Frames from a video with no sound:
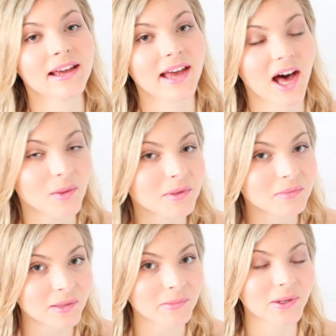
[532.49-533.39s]
helping
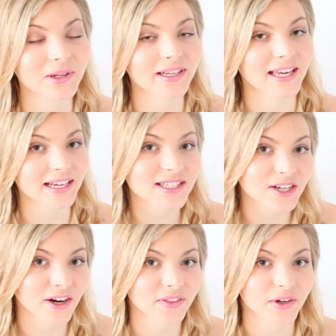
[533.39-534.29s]
people
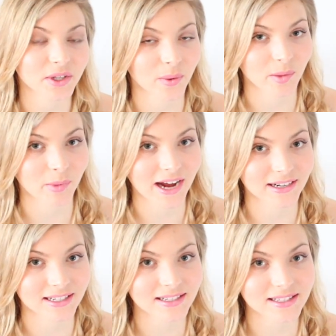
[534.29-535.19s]
kickstart their yoga
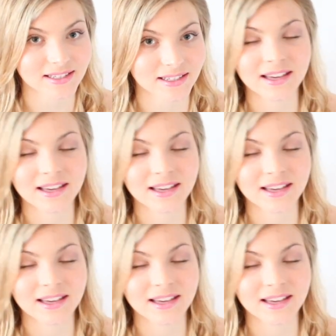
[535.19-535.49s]
practice.